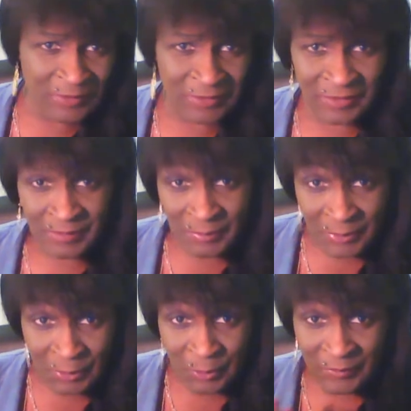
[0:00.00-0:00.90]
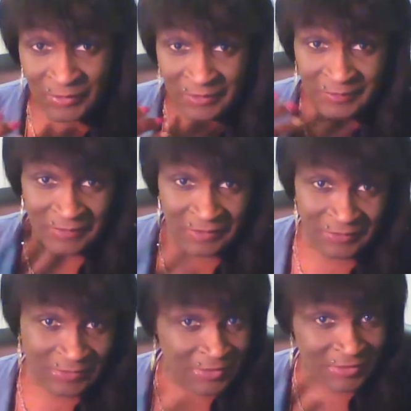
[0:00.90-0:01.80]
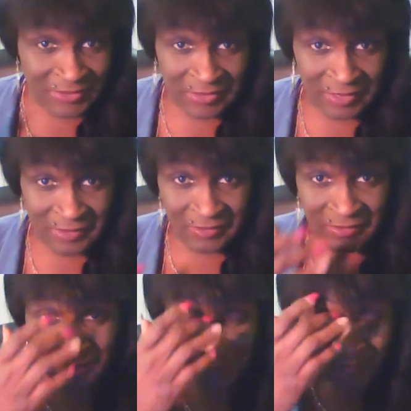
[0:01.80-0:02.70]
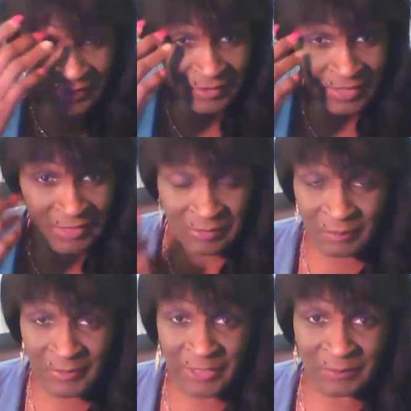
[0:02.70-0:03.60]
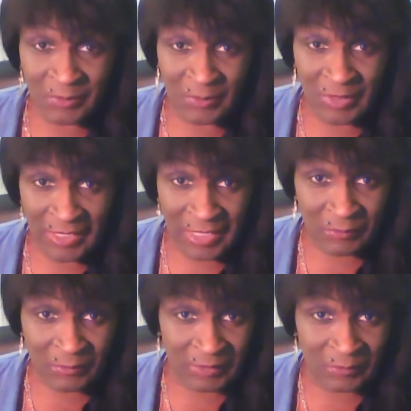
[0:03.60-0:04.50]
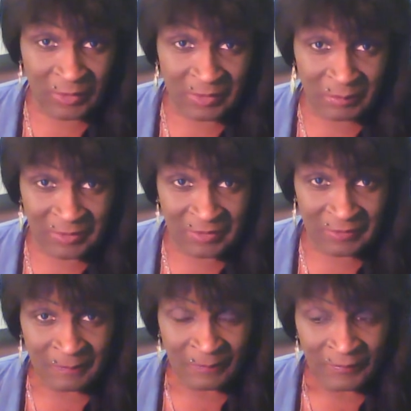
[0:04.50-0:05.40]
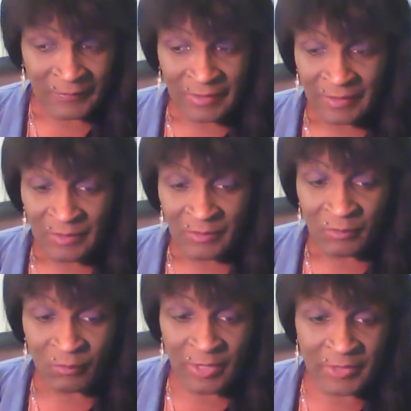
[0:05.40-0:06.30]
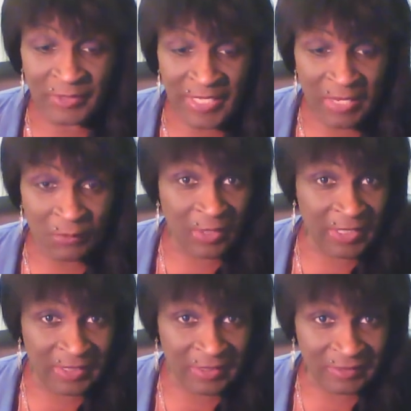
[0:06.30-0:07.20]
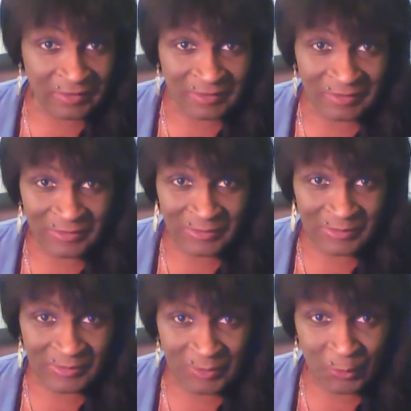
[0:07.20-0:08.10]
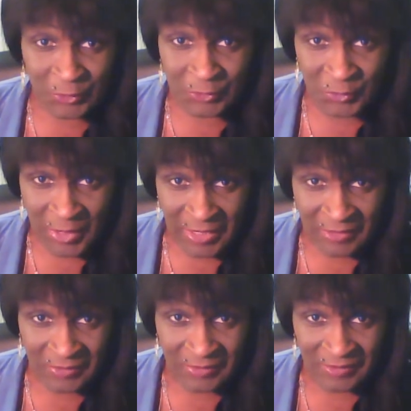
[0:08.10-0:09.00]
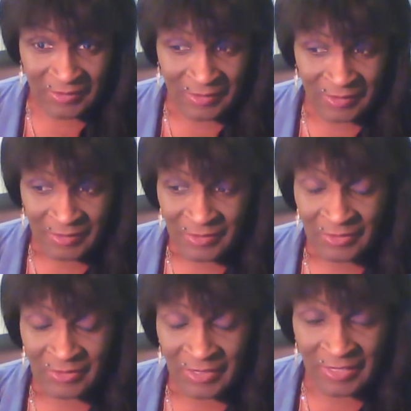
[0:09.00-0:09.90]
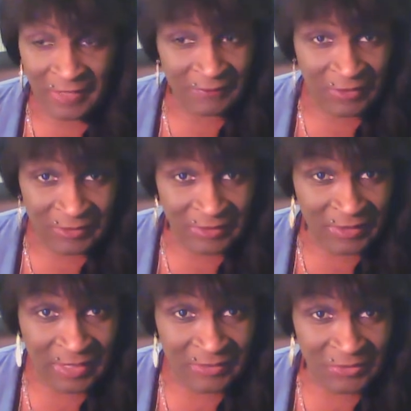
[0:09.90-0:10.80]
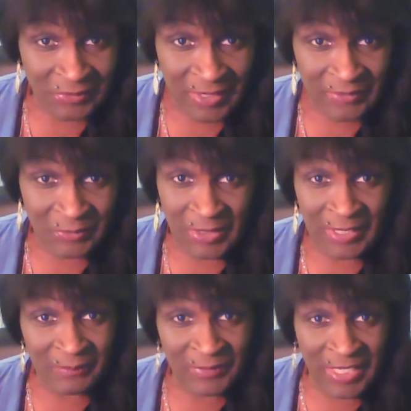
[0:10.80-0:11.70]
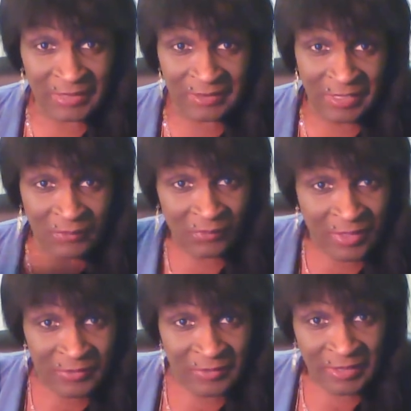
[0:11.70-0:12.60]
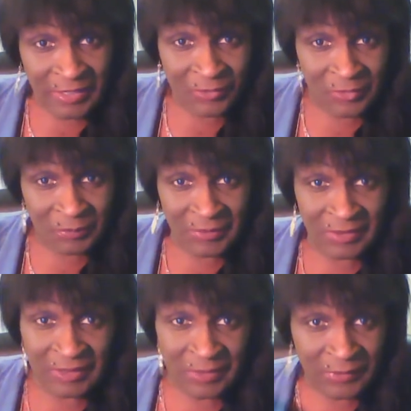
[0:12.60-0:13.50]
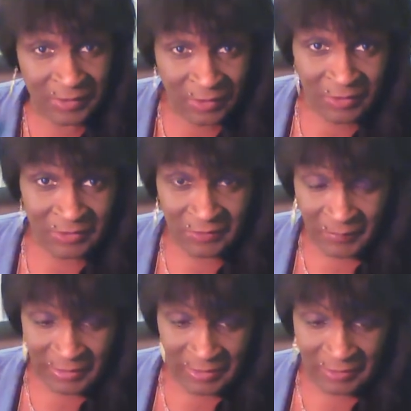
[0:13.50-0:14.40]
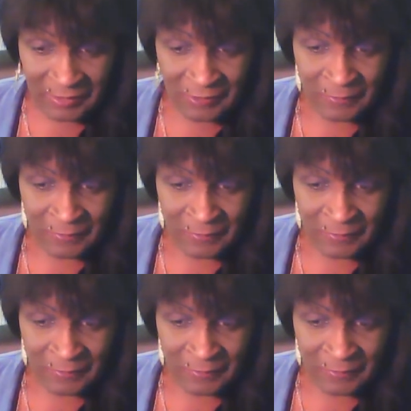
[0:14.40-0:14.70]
and you get boobs and things change, that's what makes me who I really want to be. When you're that way, you lose strength, and I've lost a lot of strength. So I'm not that runner that I used to be, irregardless of my age.